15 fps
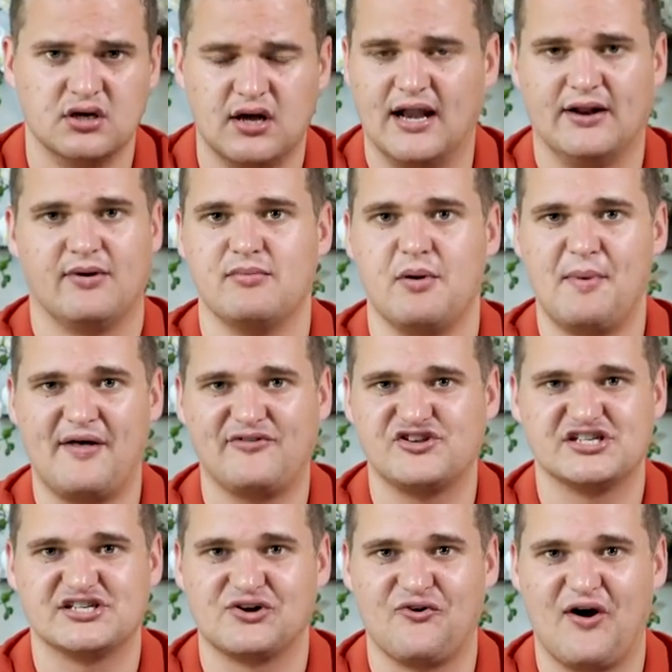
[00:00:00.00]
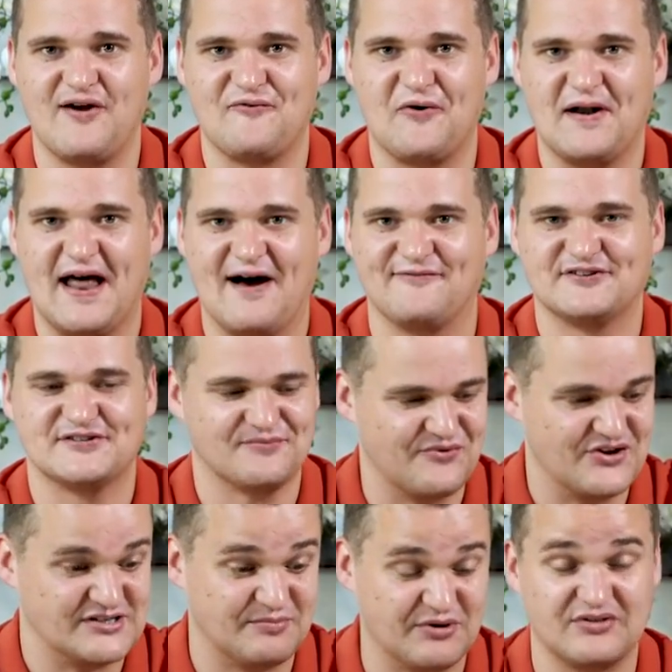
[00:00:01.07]
Anyway, my maths isn't great right now for some
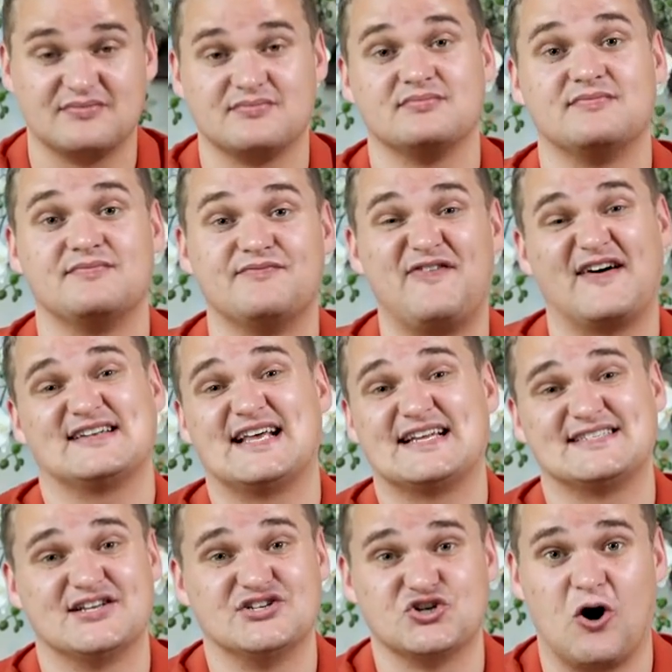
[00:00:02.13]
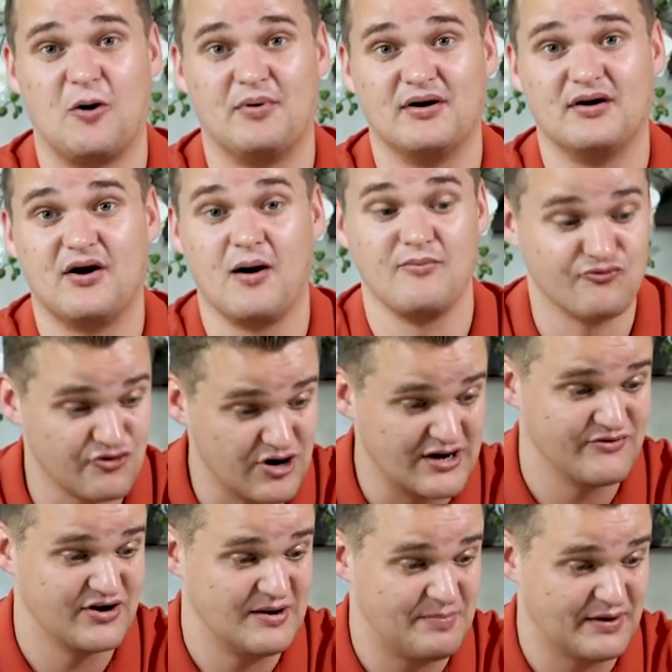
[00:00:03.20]
reason, but fantastic job. I'm
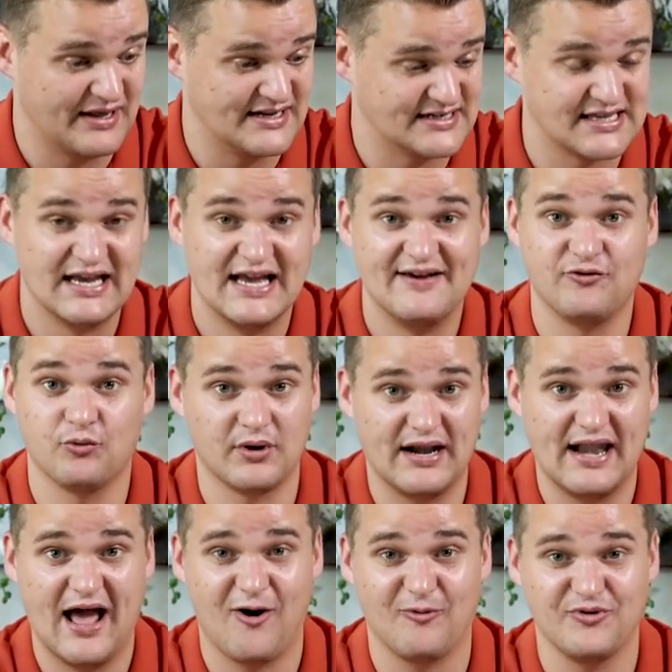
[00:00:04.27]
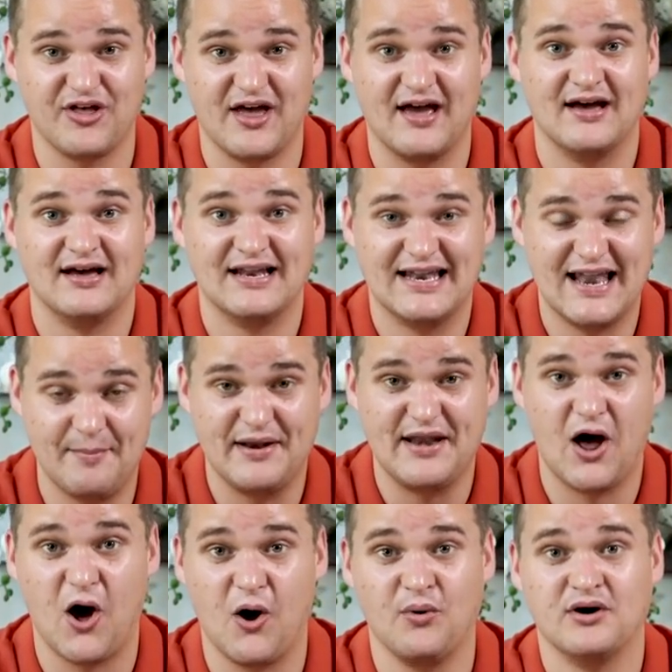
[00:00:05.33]
really, really pleased. If you want any help with it, let me
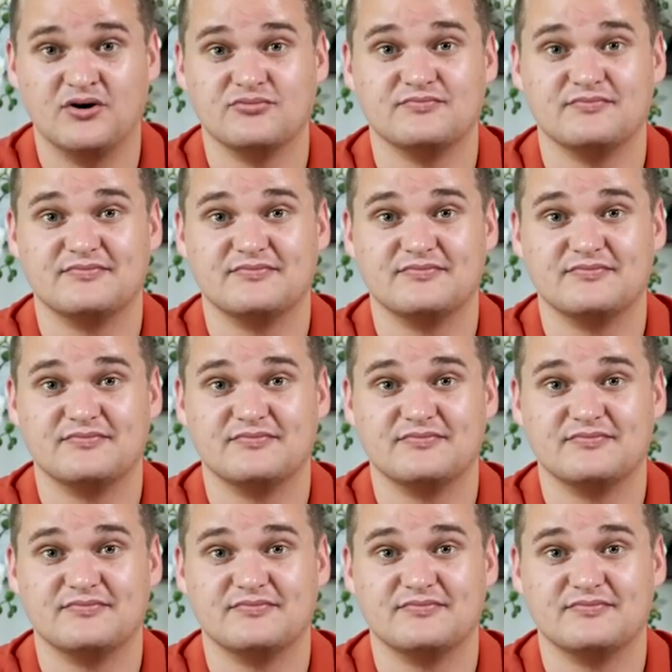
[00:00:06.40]
know.